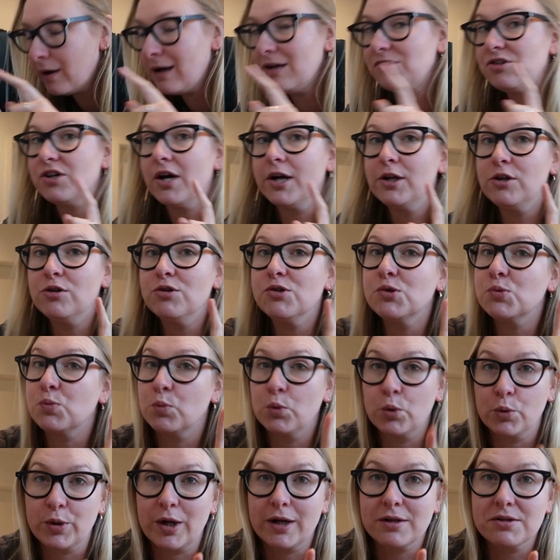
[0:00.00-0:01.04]
is I used
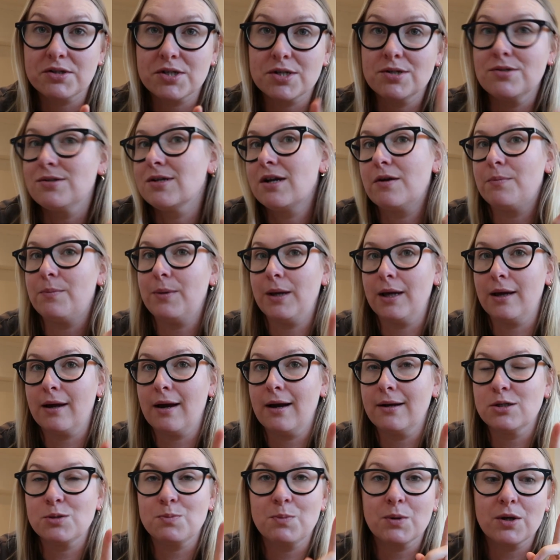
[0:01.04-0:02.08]
walnuts instead of
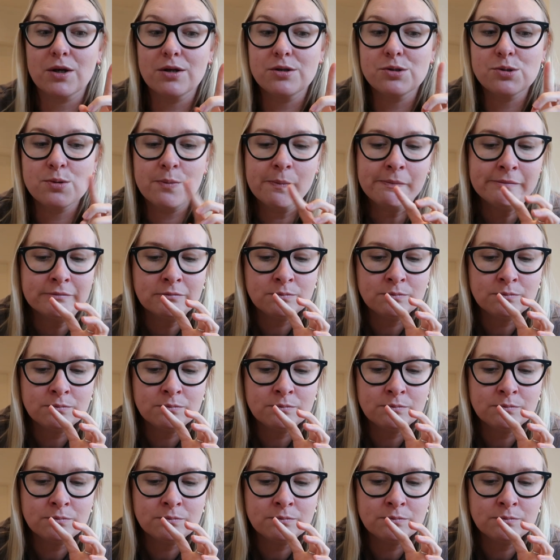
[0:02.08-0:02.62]
pecans because